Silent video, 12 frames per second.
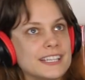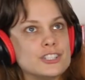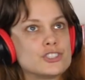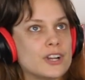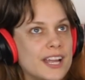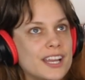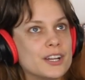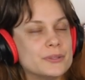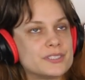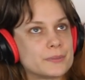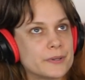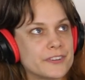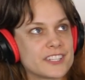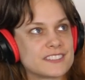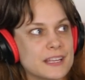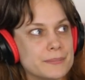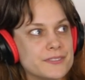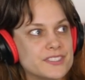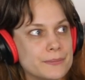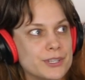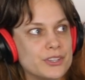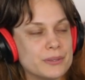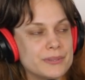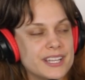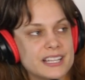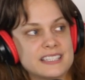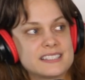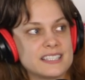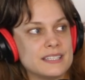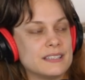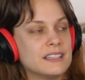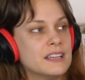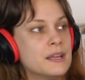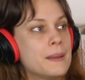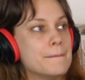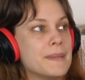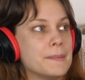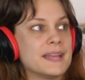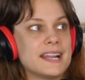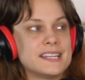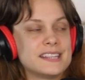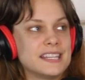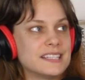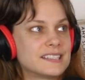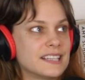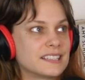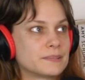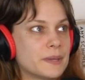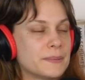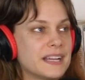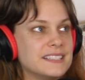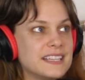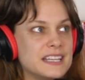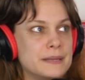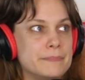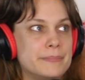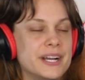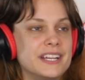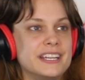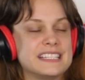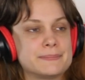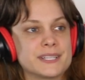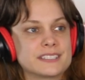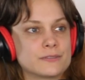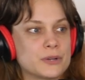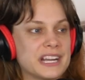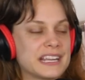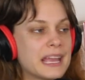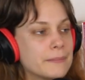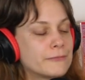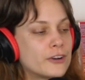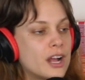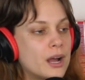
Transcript: Danny Trejo is the perfect example of somebody who can be like, listen, maybe I did these things and maybe I didn't, but it's because of where I came